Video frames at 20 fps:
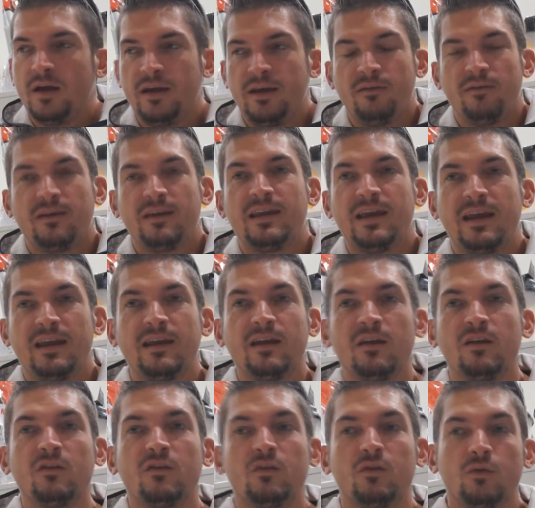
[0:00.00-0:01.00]
even getting
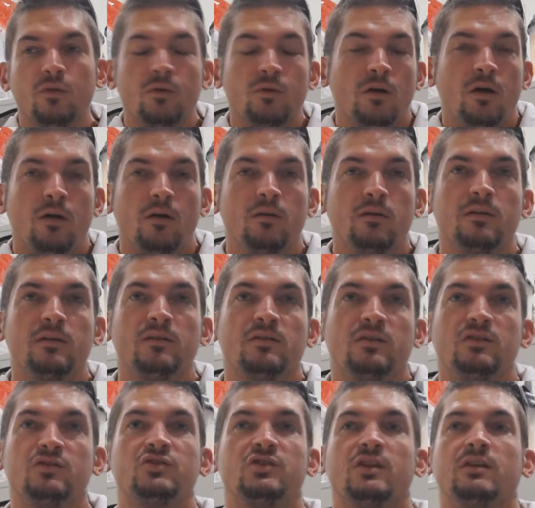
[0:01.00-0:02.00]
into all
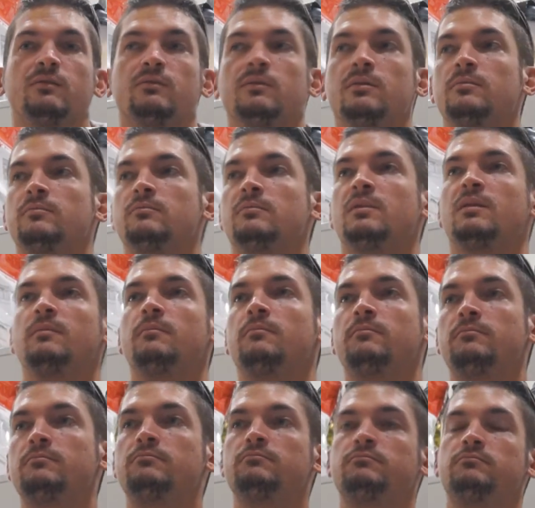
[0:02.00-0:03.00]
in general
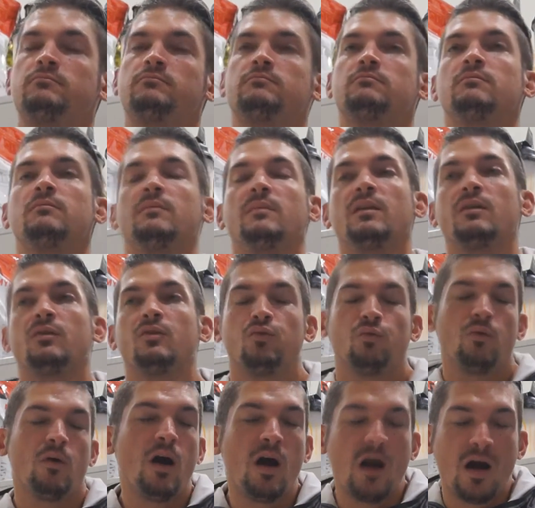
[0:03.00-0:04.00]
the
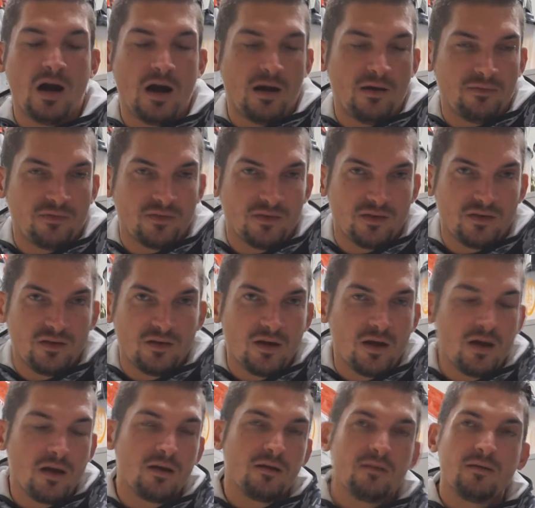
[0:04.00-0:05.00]
graphs, you
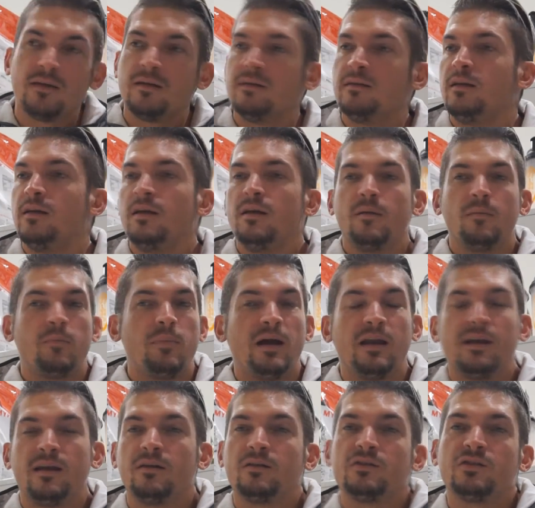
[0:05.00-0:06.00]
know, and
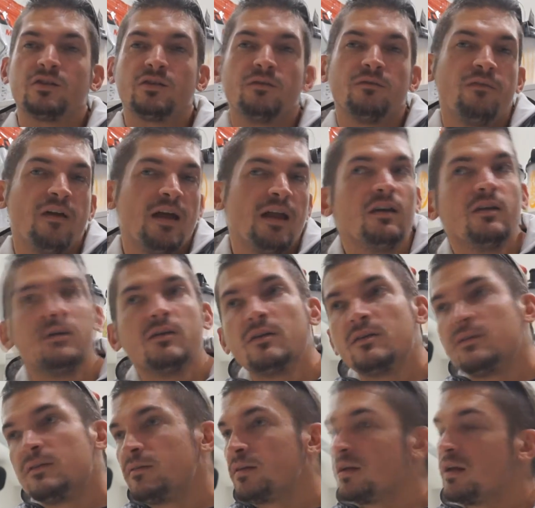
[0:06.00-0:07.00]
biological value
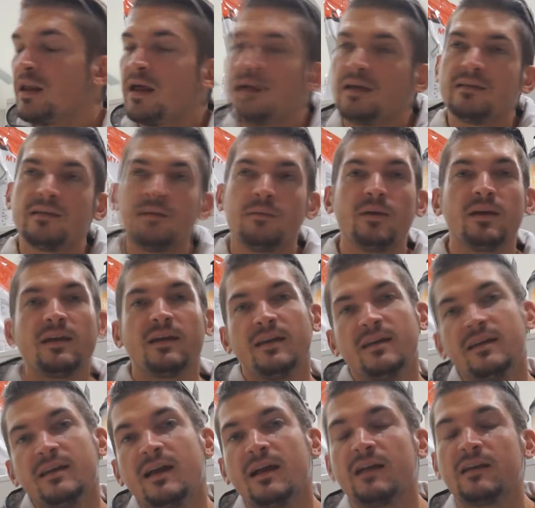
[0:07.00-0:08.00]
and glycemic
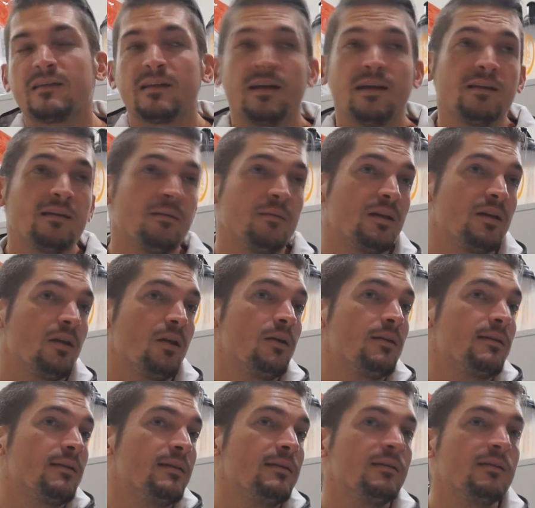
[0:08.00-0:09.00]
index, glycemic
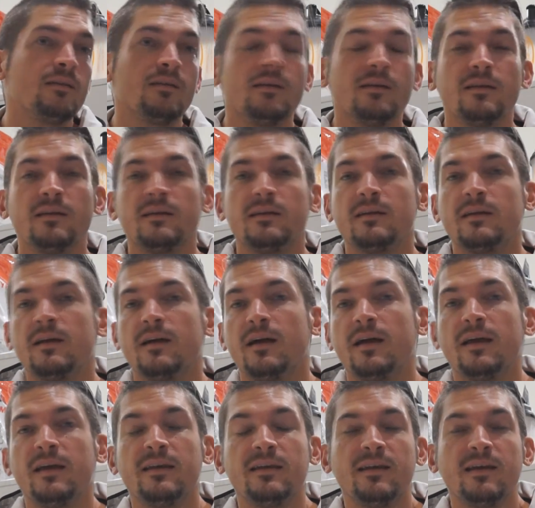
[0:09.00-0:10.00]
load, insulin
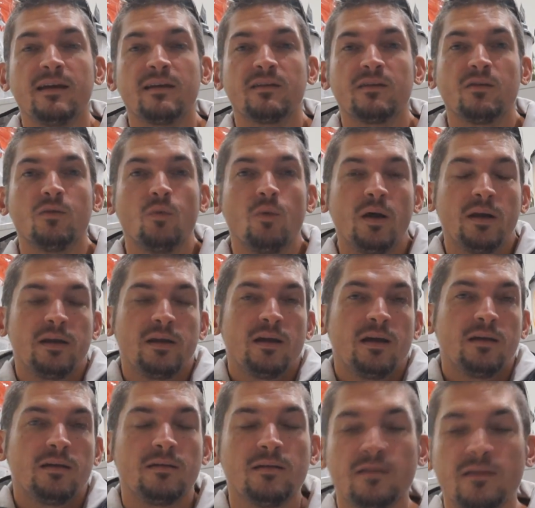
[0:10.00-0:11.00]
index and
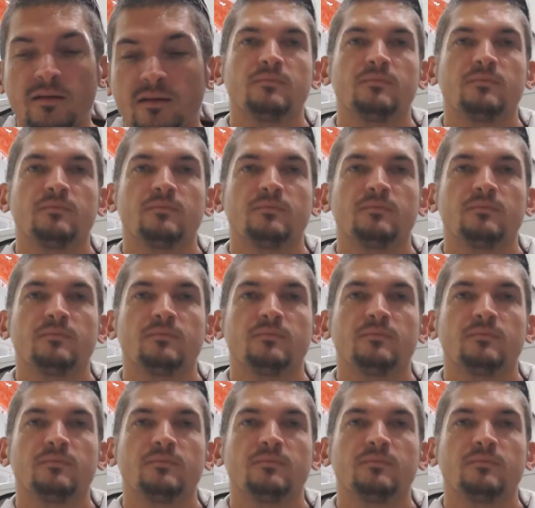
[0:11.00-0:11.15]
whatnot.